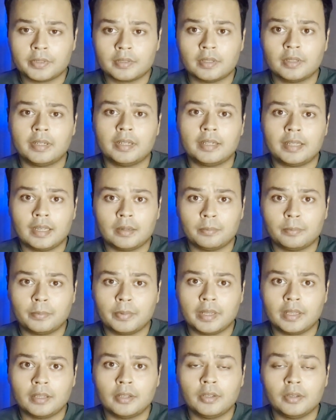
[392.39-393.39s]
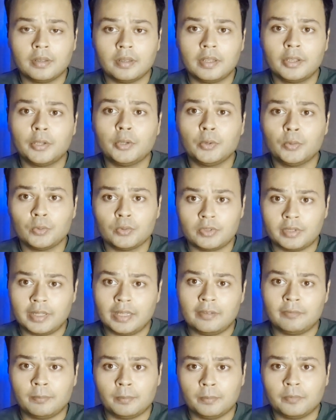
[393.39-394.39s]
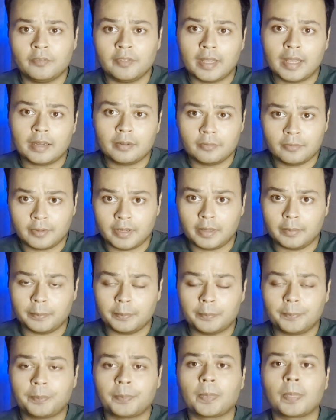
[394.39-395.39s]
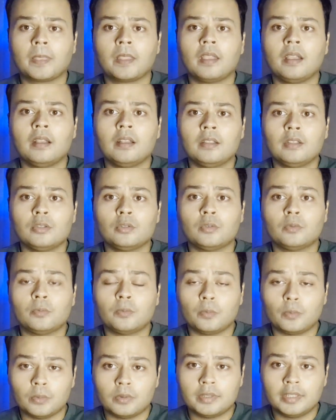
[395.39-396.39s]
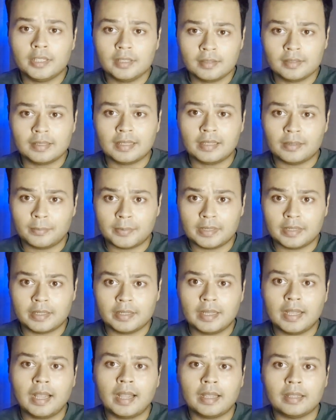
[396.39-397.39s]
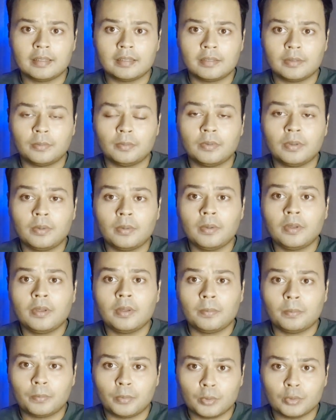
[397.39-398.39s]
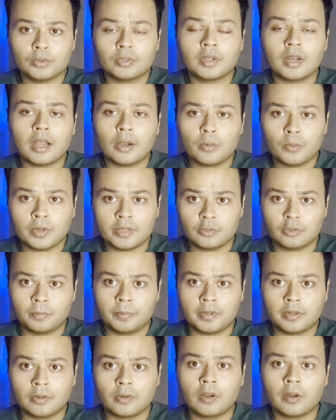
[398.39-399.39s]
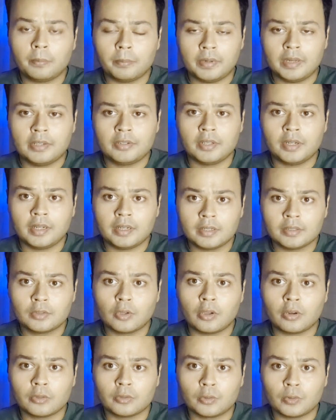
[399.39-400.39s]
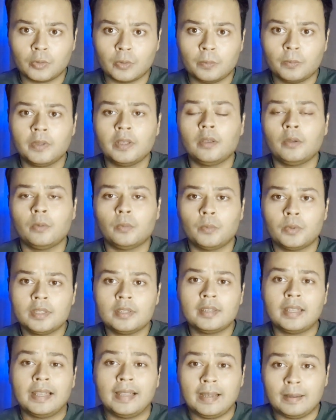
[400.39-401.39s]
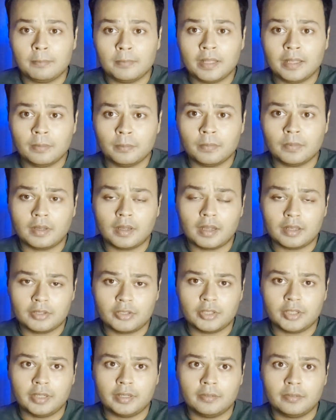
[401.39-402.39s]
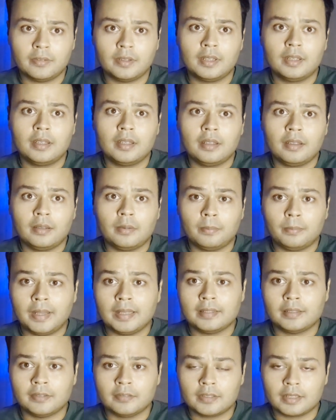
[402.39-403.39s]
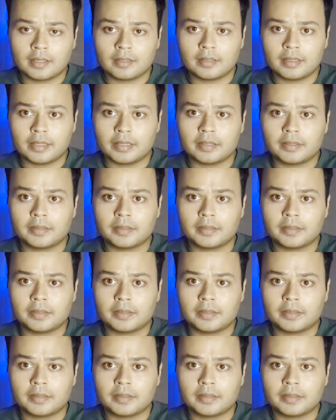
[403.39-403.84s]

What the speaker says: It can bring huge name and fame. So this celebrity has both Rahu and Jupiter combination in his horoscope, which helped him achieve massive success.